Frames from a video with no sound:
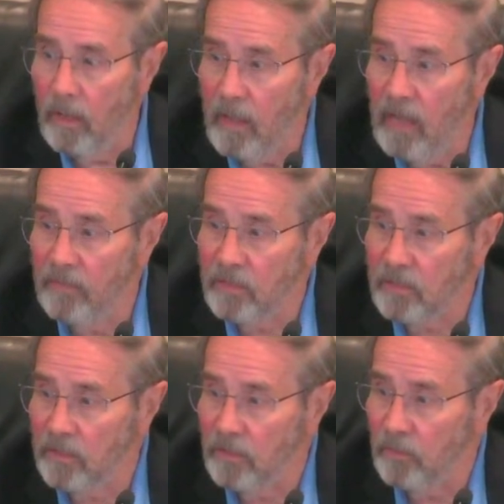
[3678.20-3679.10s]
Well,
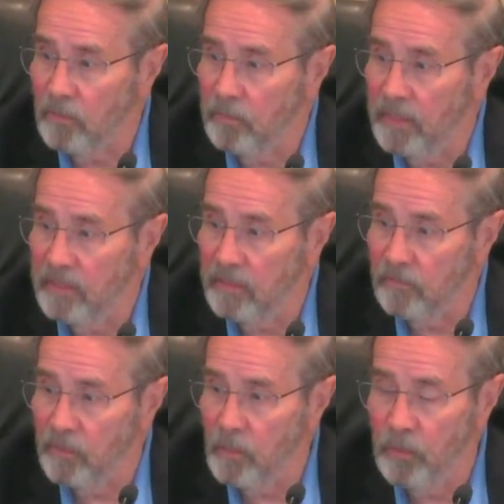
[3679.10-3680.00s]
obviously, it would be to
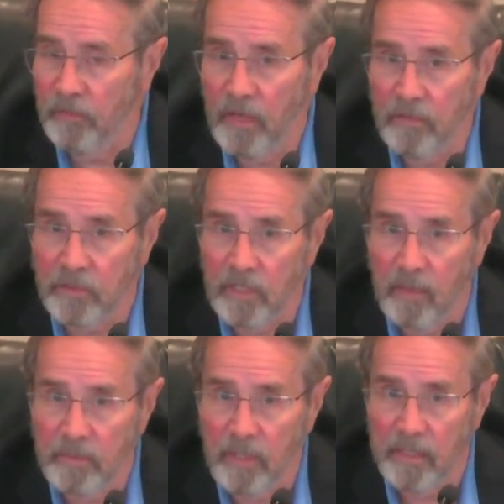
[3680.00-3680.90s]
remove the other
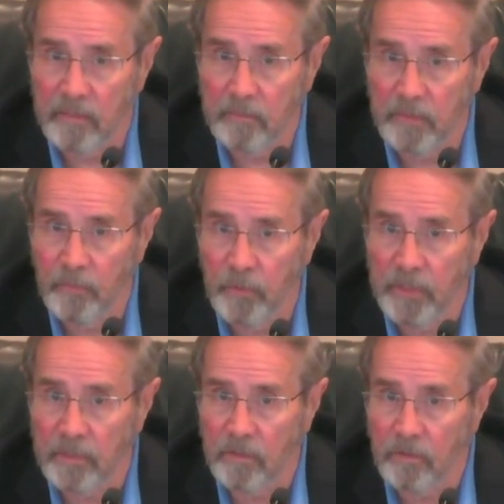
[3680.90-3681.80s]
stop sign before
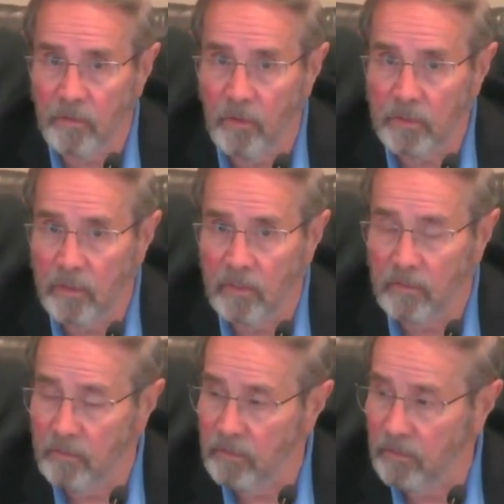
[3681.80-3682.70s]
you get to the cross, the
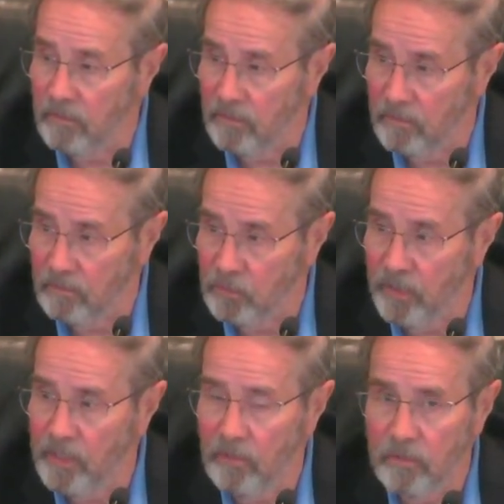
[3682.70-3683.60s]
mm-hmm.
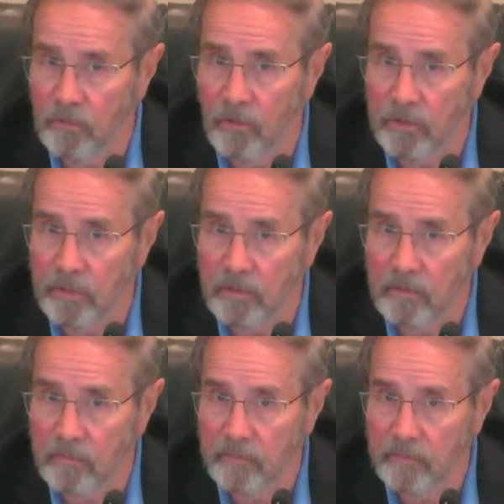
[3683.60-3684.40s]
trail crossing.